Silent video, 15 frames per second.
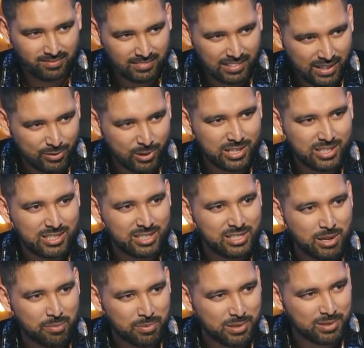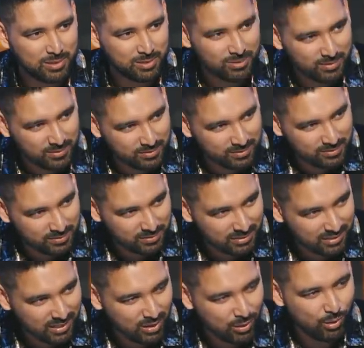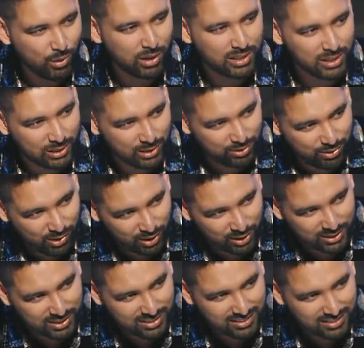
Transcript: And what does the shepherd do? Water the flocks.